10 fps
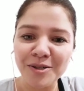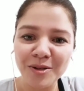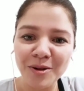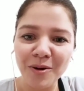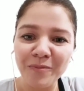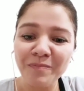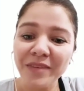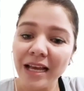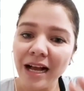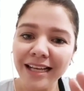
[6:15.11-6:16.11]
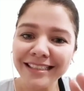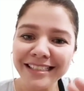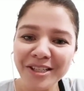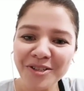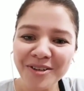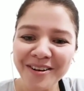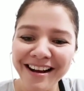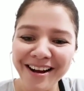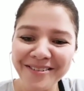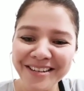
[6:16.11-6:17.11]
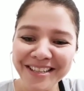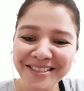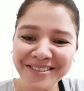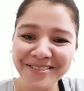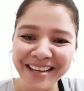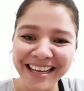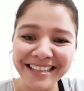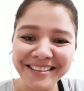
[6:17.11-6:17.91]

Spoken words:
So, hi teacher, how are you doing?